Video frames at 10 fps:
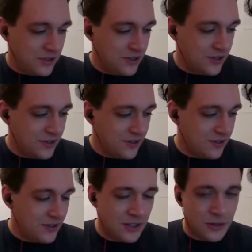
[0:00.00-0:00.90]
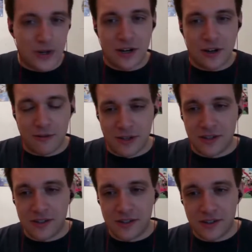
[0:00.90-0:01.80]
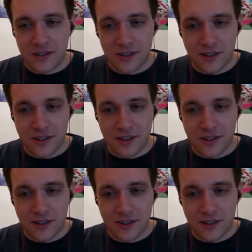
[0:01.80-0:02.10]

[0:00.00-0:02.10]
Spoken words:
hours and 29 minutes.